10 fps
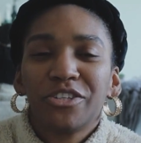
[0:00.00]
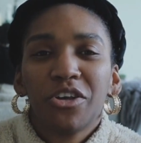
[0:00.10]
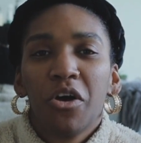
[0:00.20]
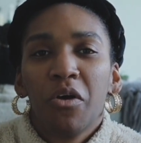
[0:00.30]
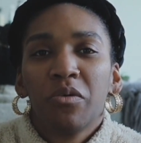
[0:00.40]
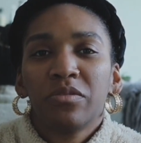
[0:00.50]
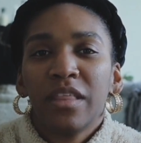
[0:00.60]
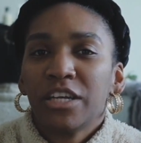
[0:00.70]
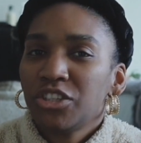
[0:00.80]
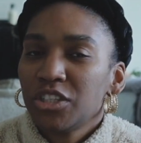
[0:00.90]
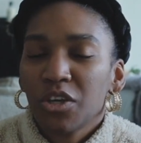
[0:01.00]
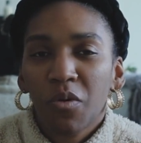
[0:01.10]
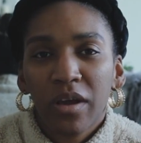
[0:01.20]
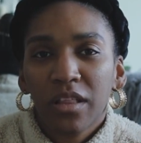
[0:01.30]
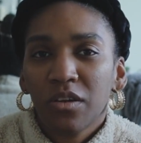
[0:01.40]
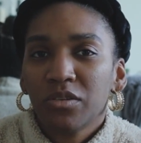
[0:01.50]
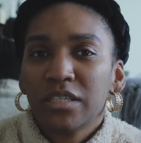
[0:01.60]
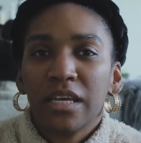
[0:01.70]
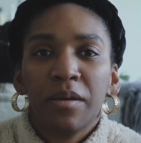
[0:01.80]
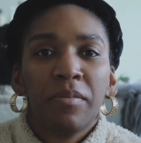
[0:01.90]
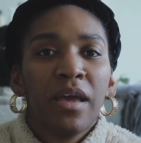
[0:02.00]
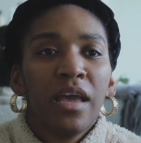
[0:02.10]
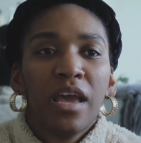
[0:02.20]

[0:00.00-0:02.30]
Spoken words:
So that's just a quick little tip.